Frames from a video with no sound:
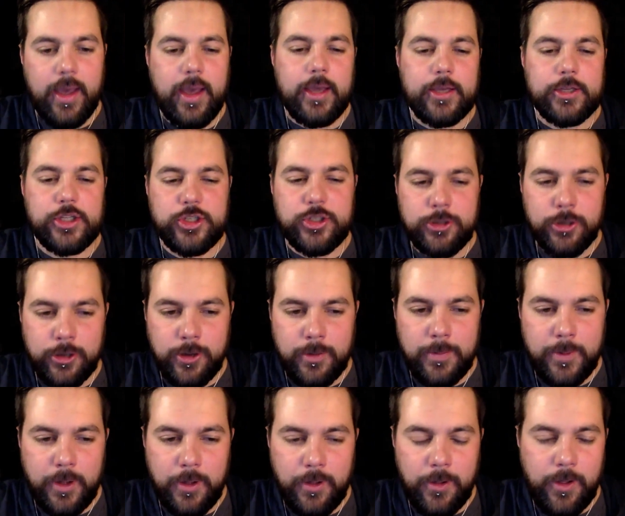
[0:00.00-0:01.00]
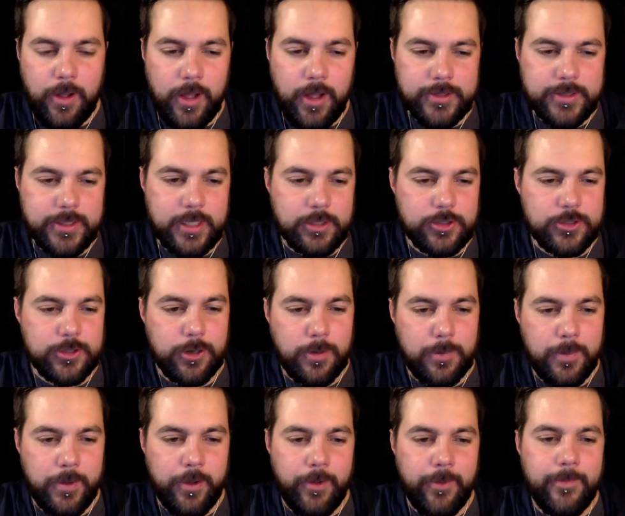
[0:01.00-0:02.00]
Sugar Bowl, All-State Sugar
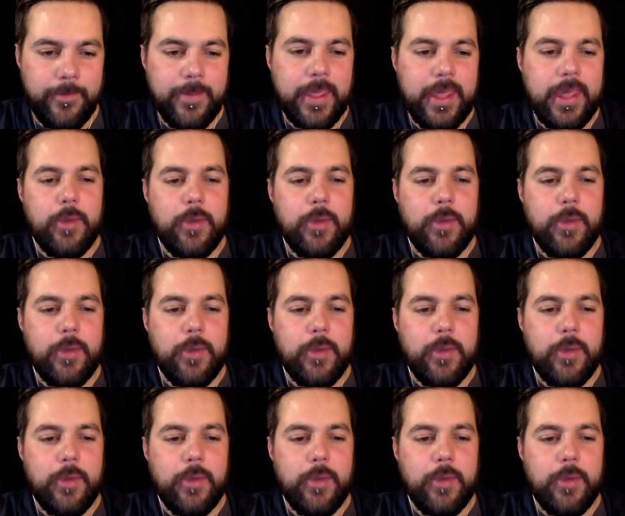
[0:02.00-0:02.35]
Bowl,